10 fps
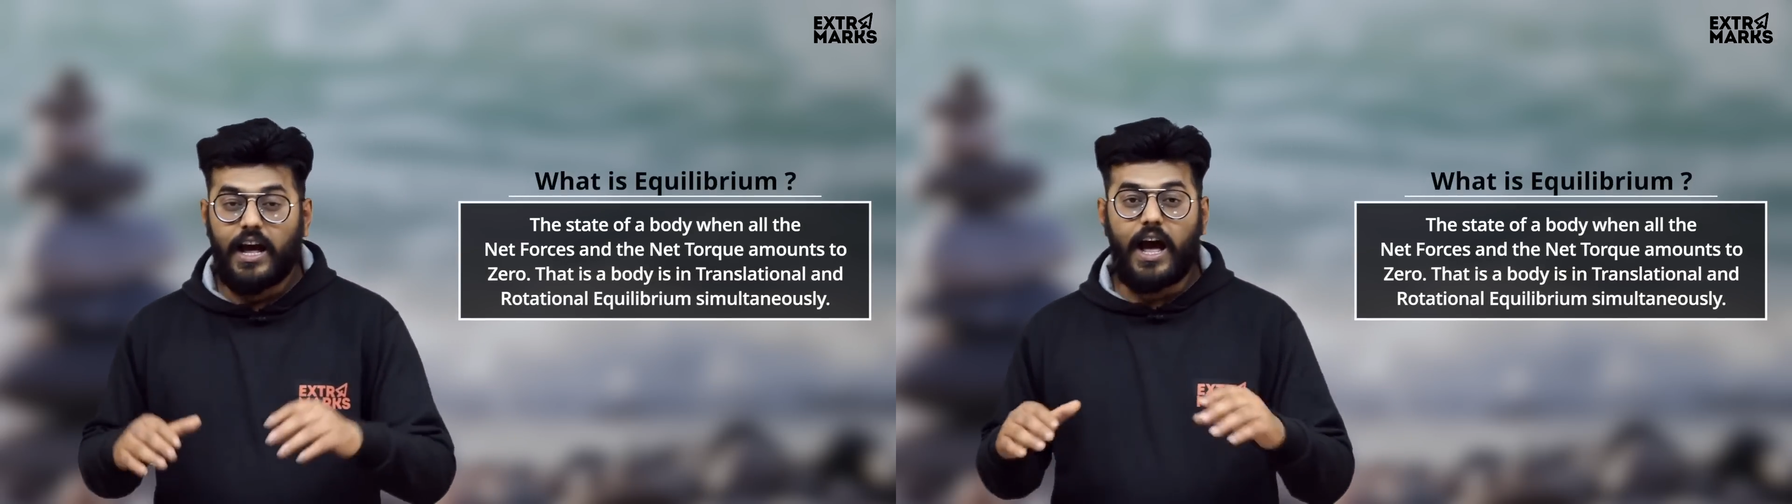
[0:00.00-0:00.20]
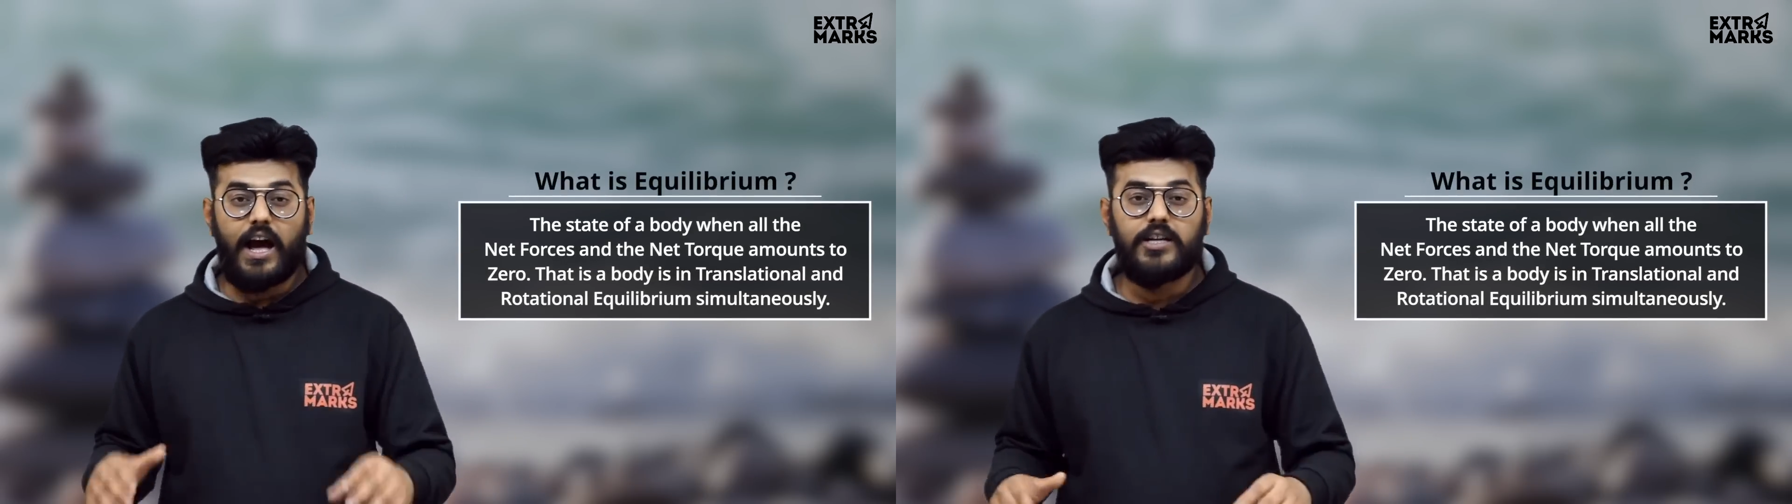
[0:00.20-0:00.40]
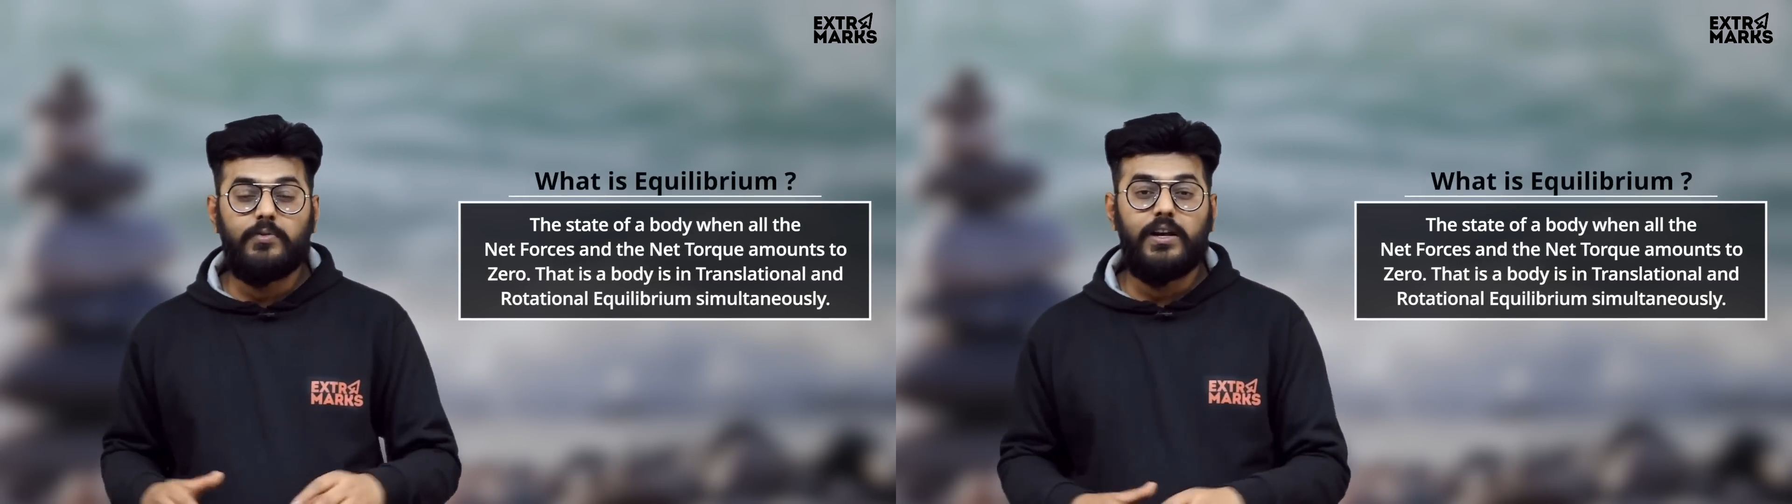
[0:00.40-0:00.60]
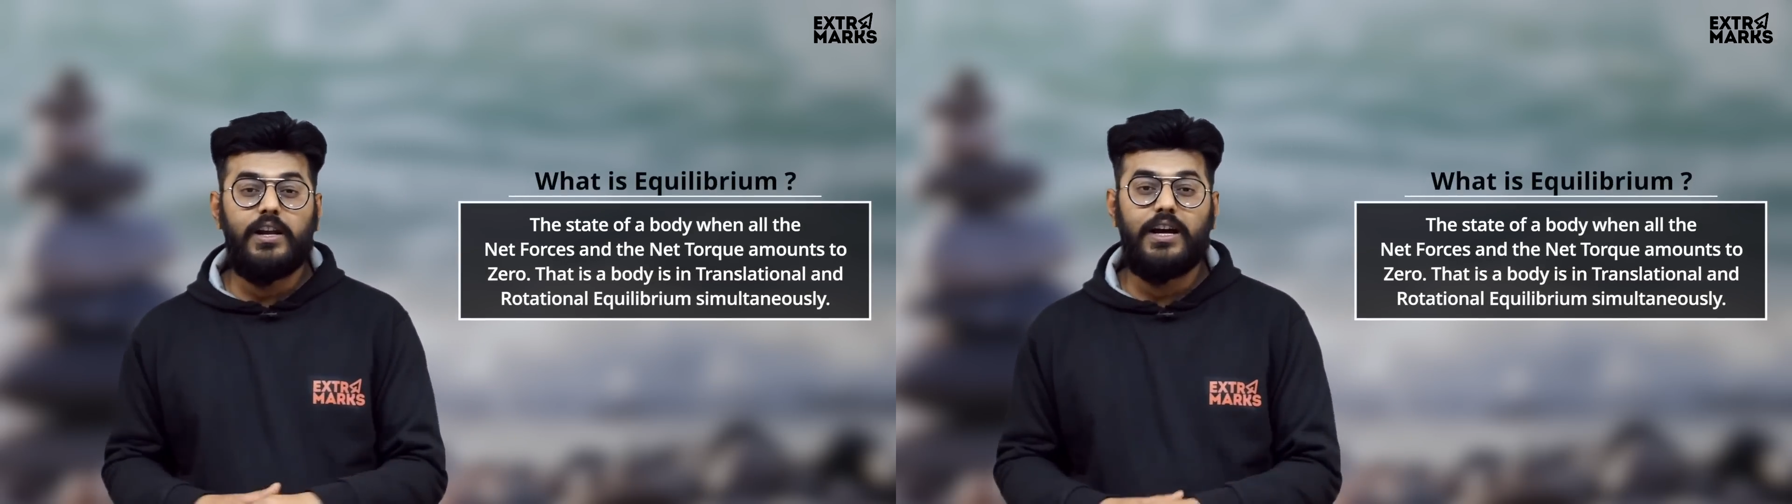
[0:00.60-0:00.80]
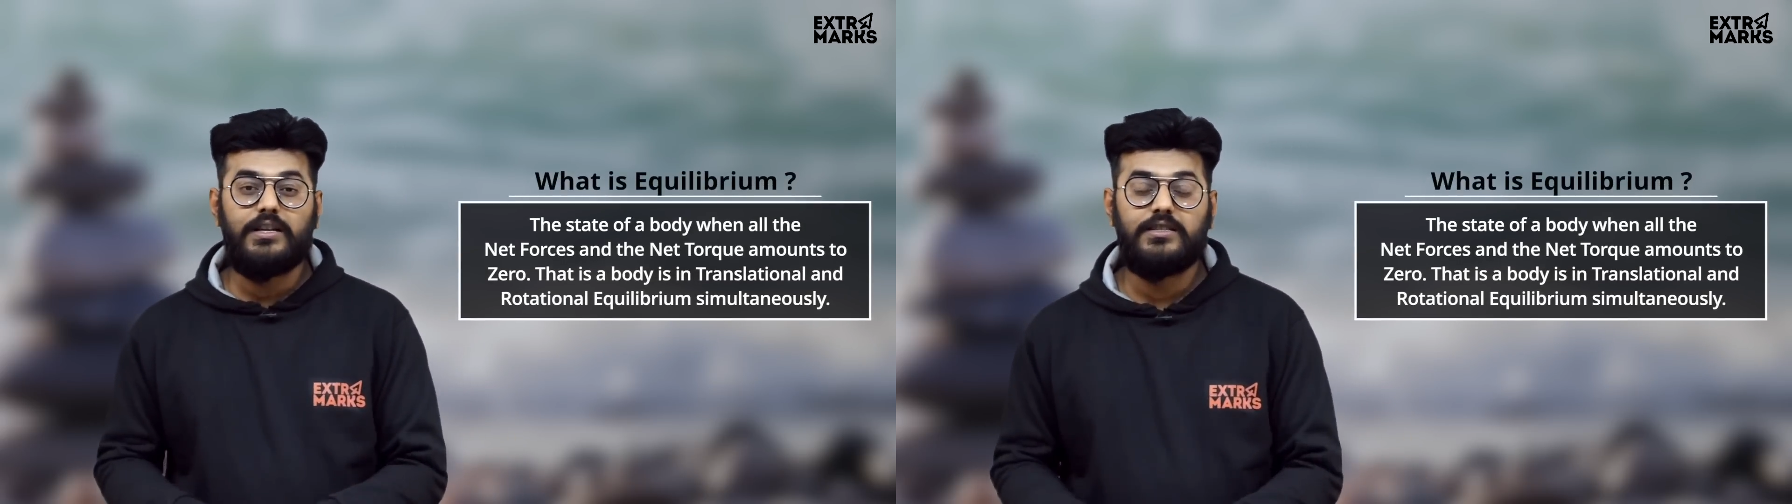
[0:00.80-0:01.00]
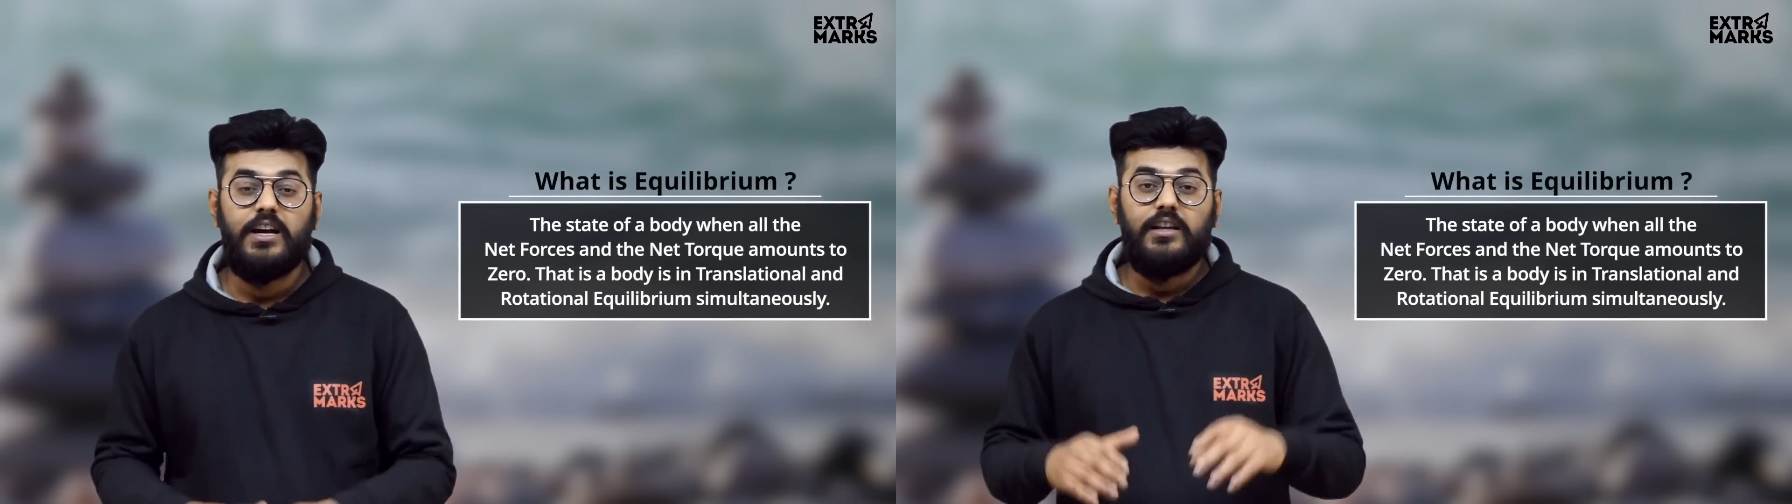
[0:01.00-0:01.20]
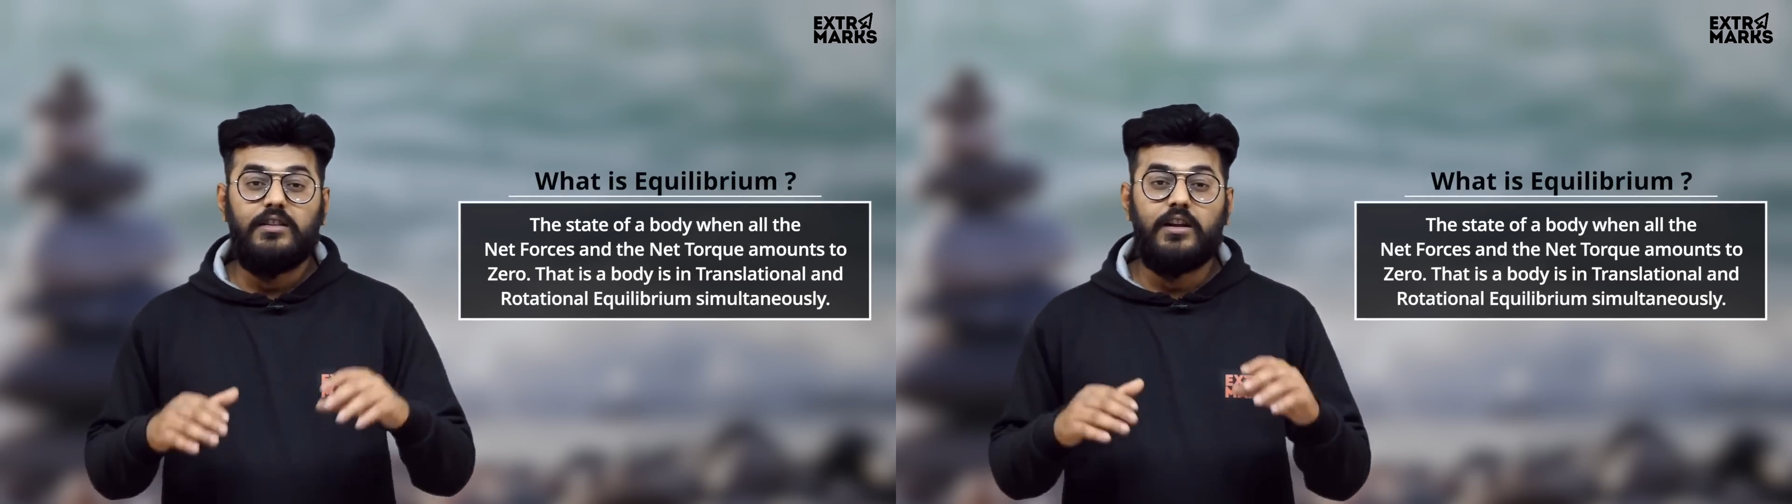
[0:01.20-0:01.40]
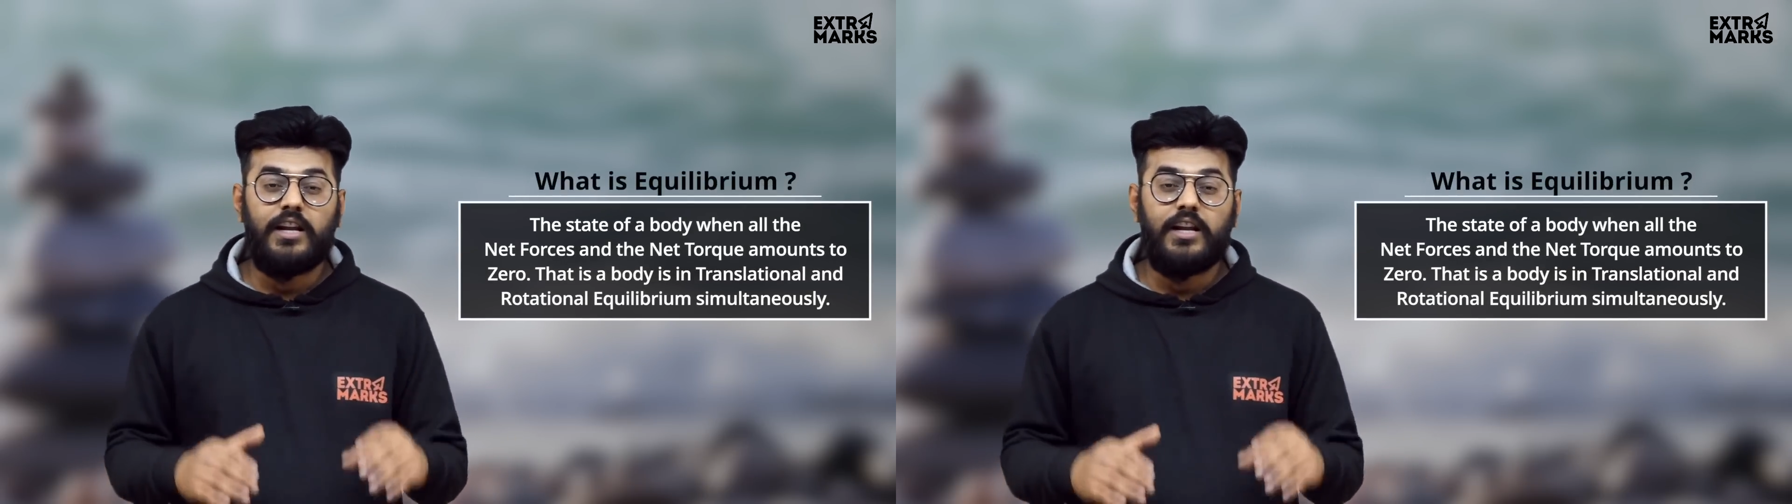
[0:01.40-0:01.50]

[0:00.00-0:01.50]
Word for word: as well as the